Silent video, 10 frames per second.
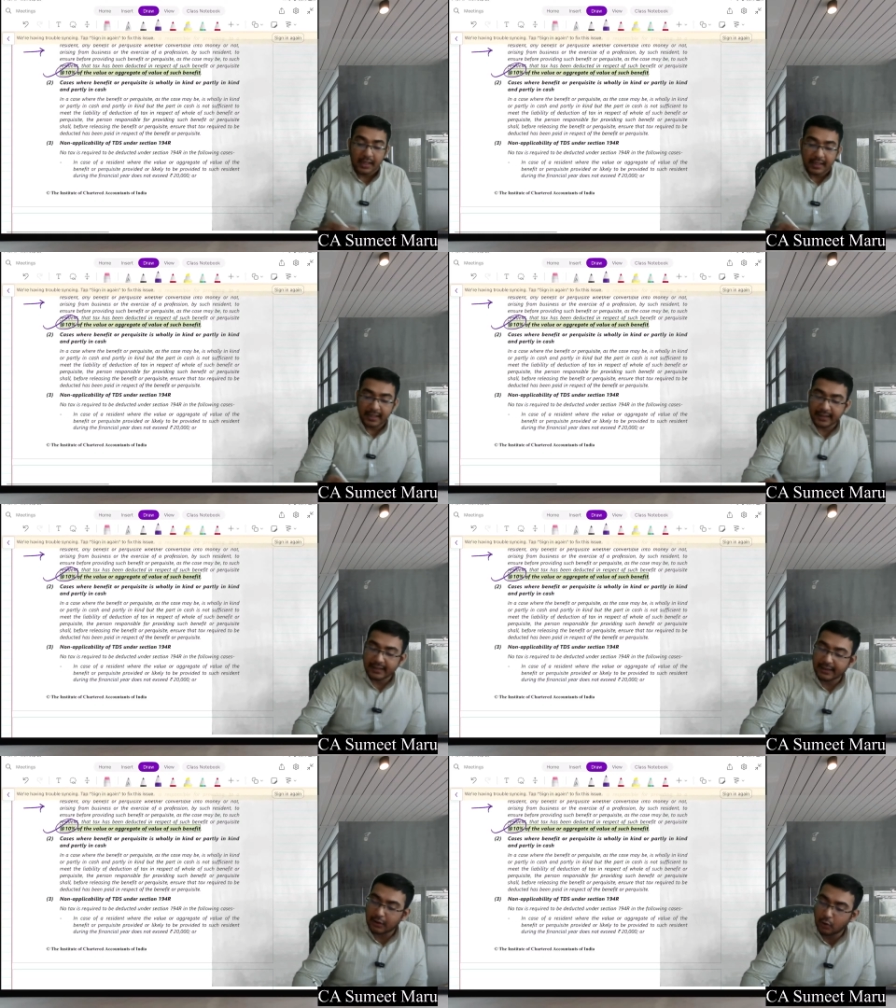It
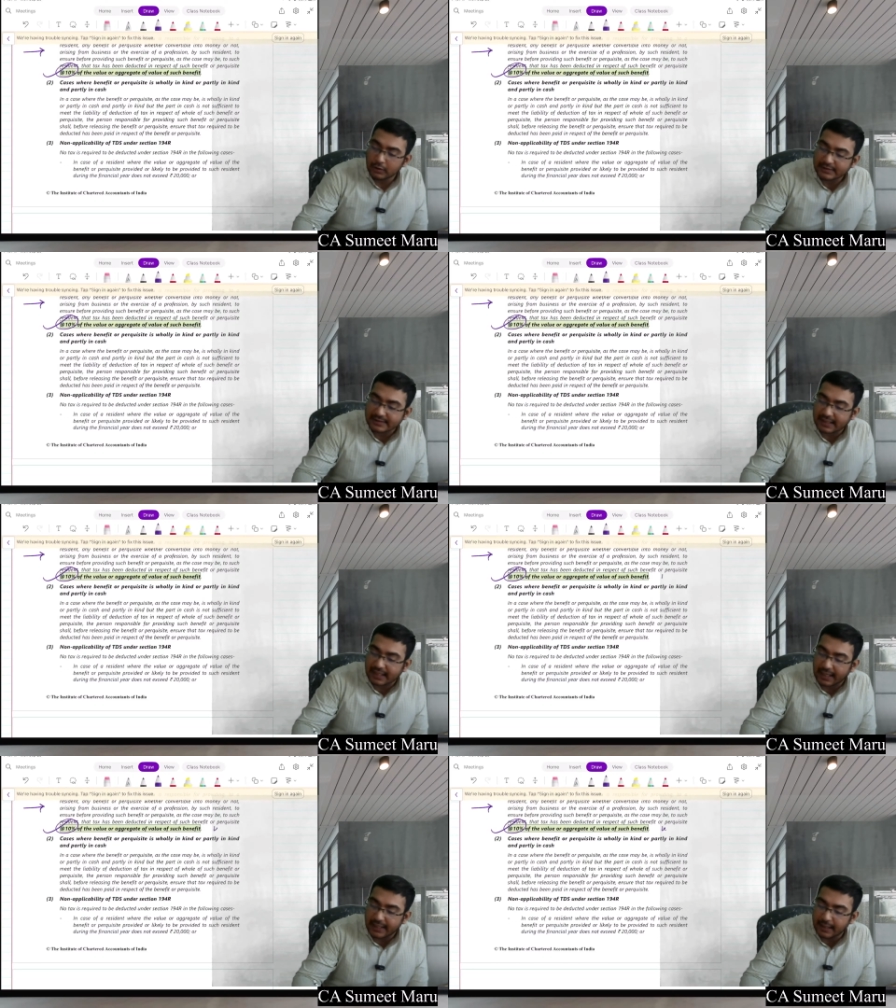includes
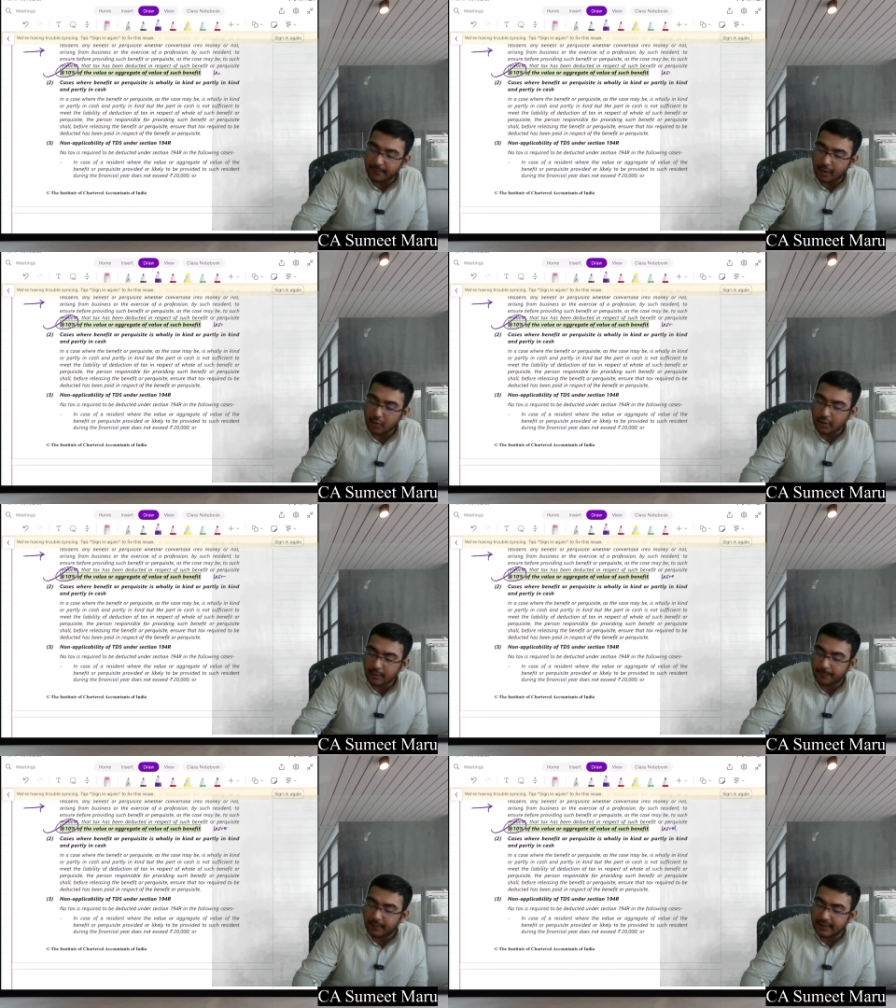kind amount
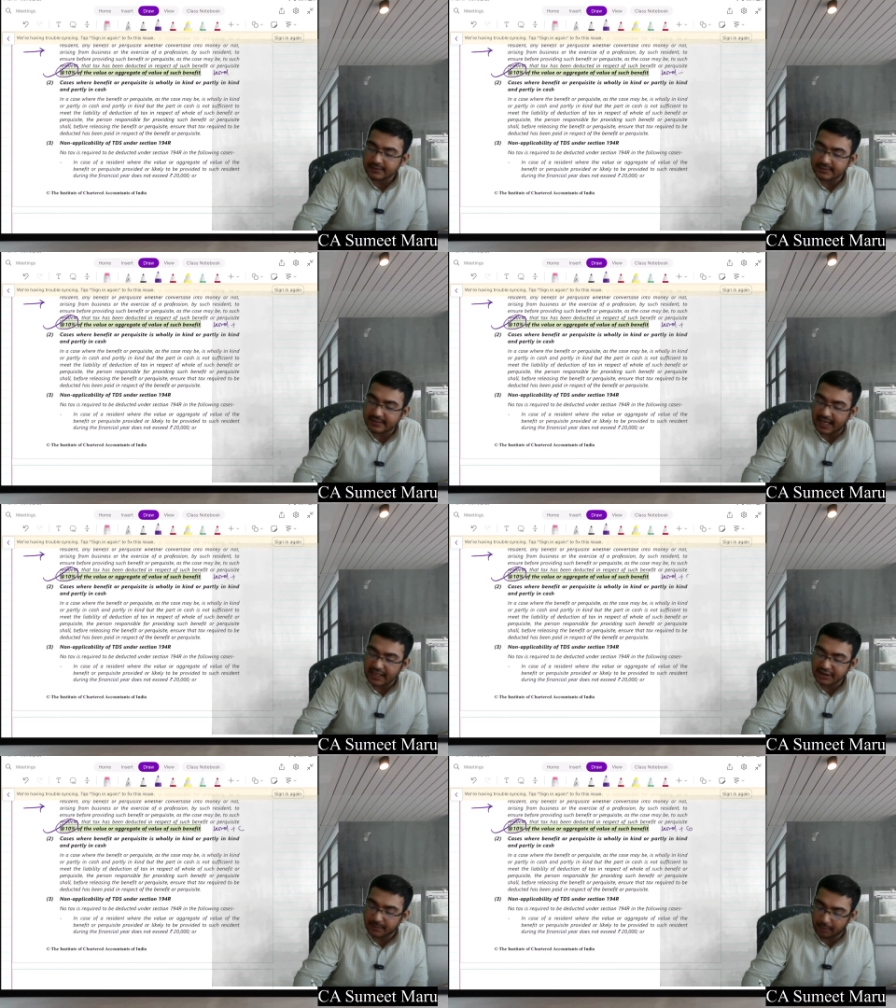plus
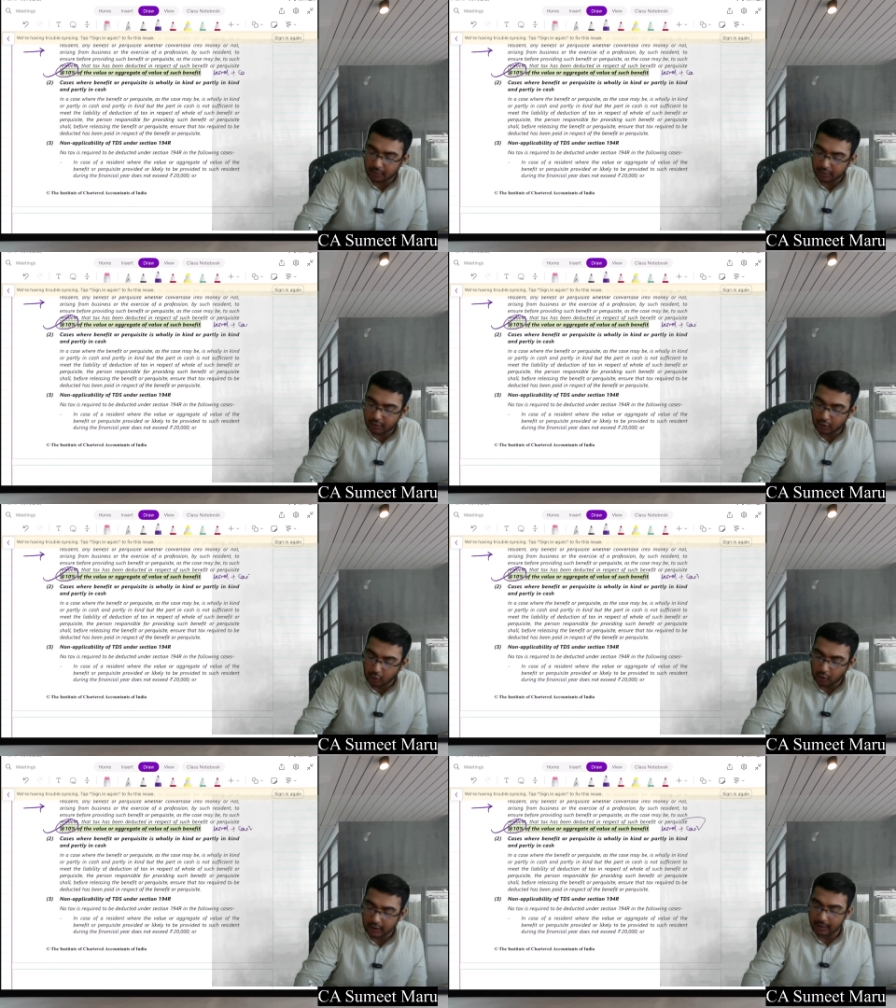cash amount,
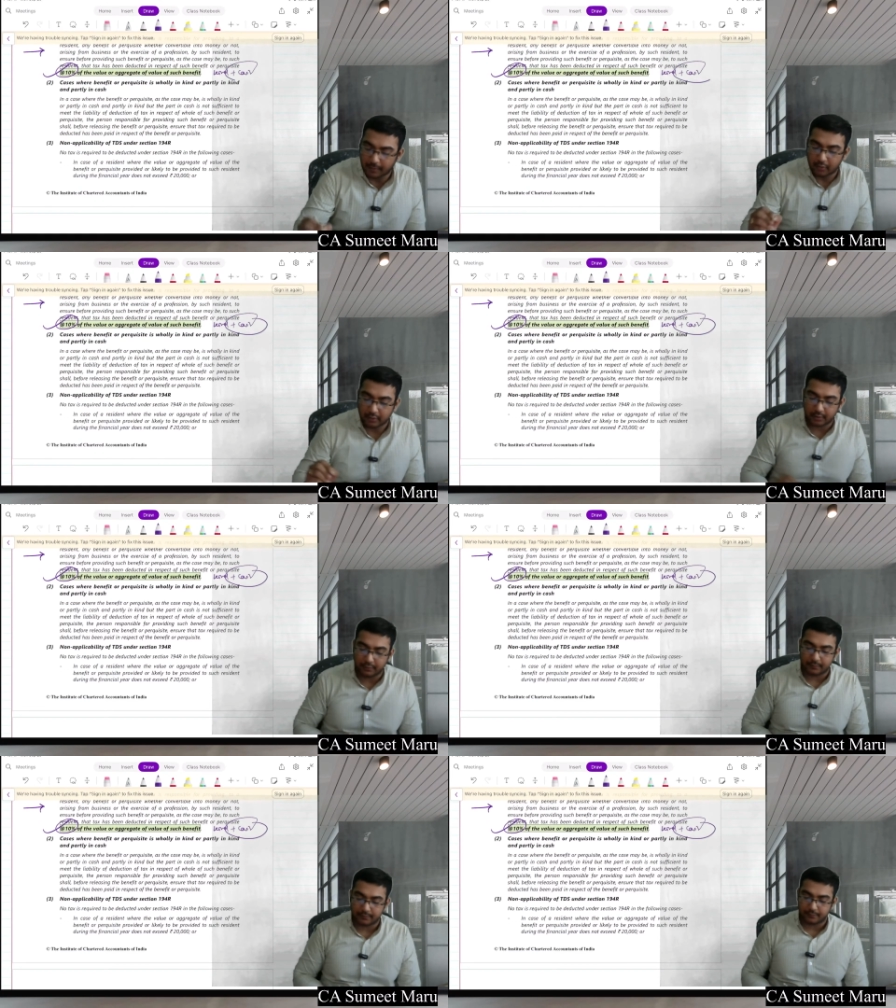total amount.
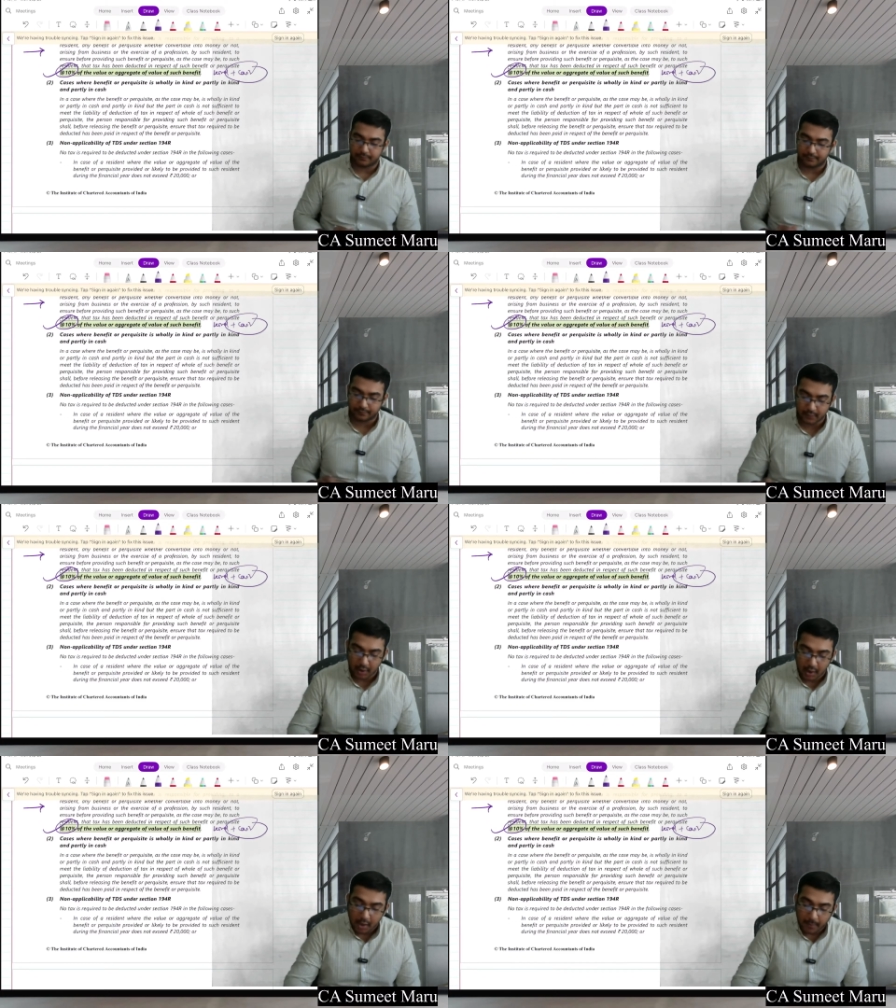
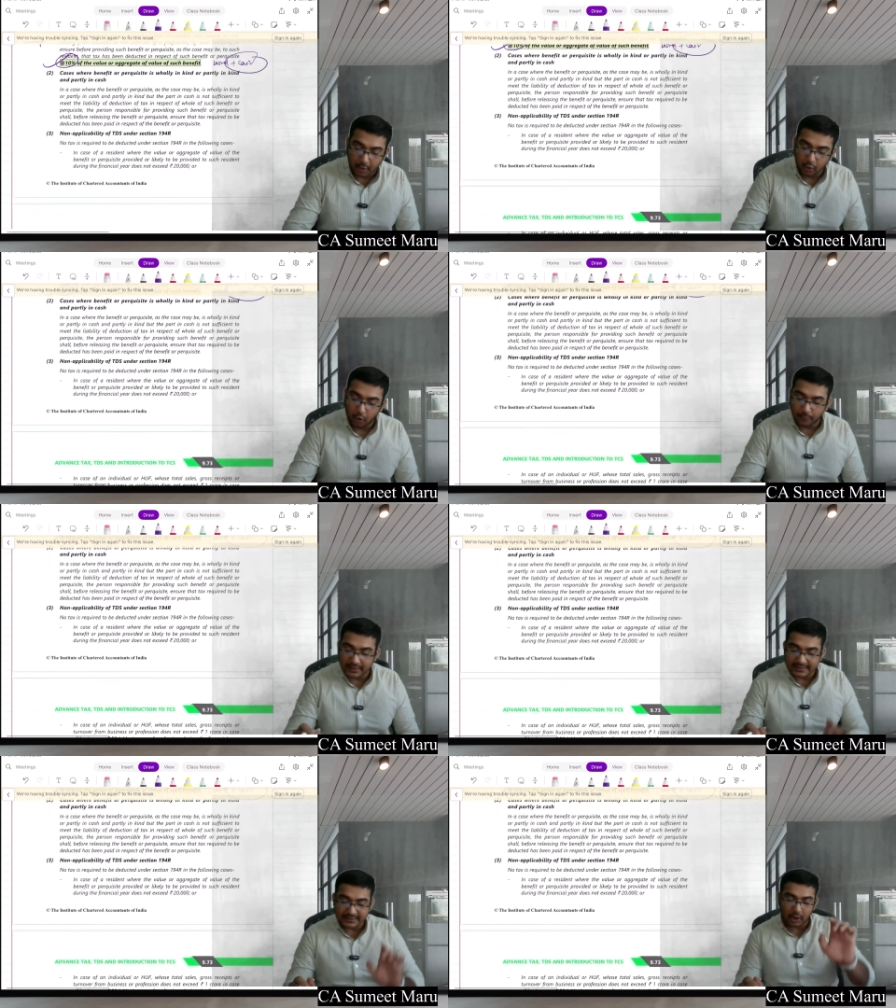But to whom
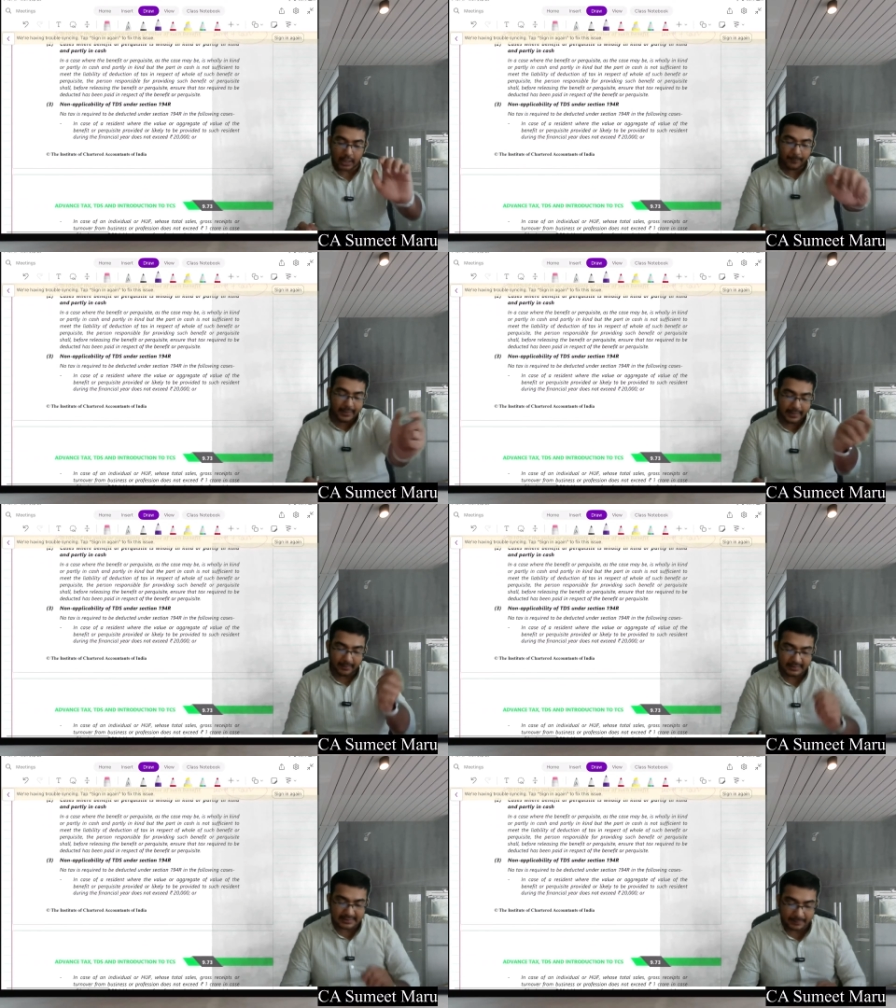this is not
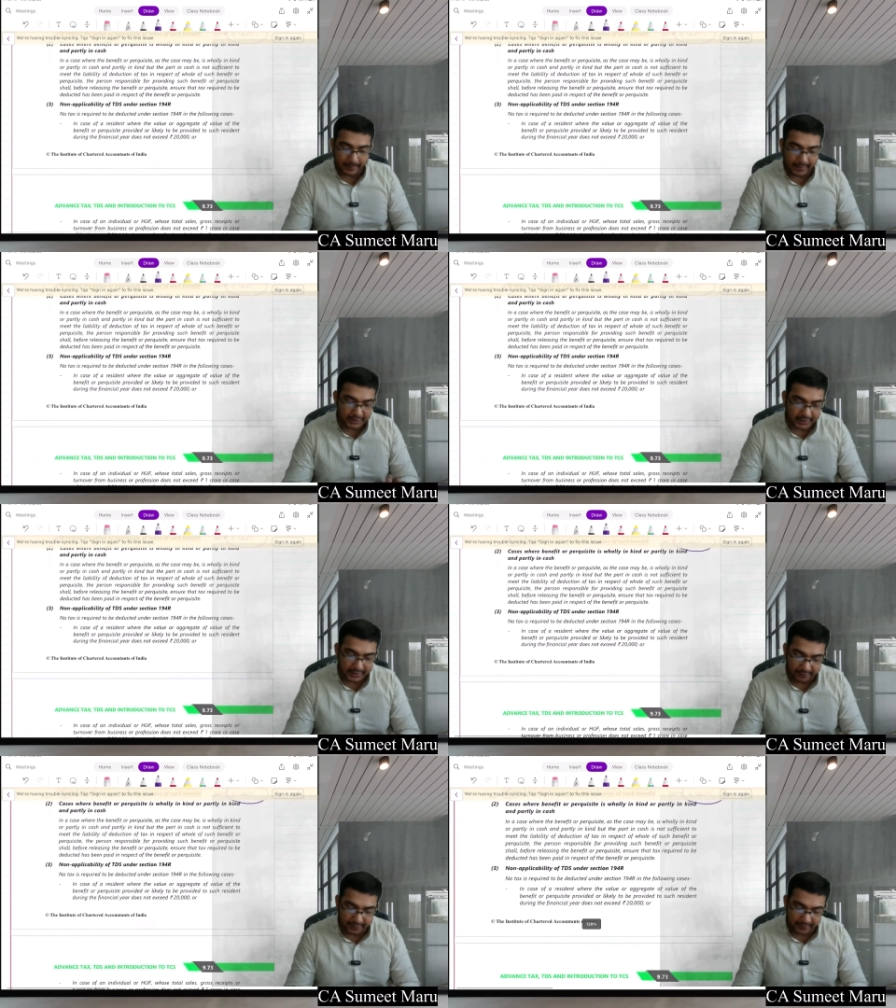applicable, see, pay attention
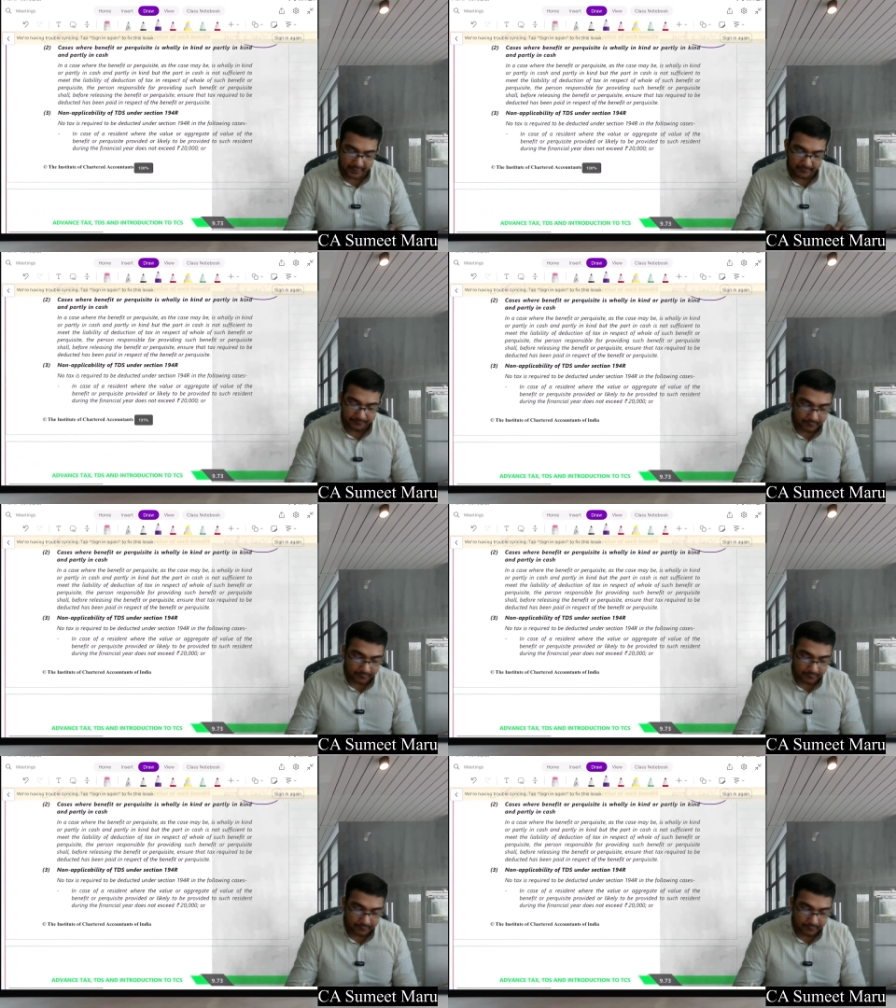here, everyone.